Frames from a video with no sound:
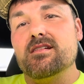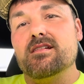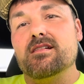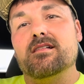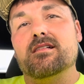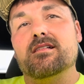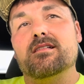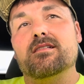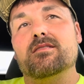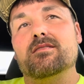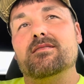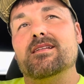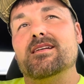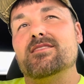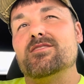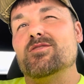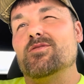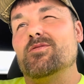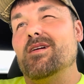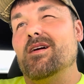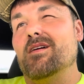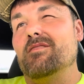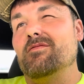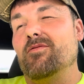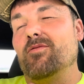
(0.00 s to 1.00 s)
That's
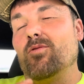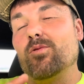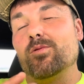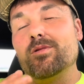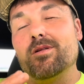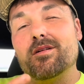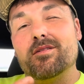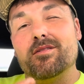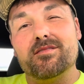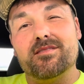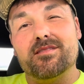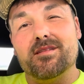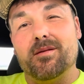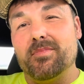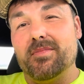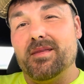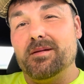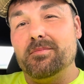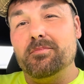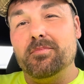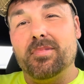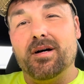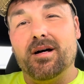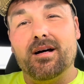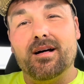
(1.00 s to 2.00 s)
around 400
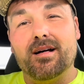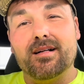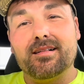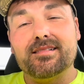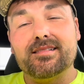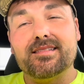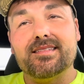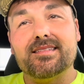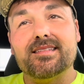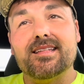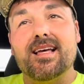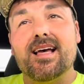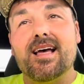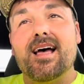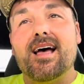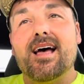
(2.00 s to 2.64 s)
something bucks.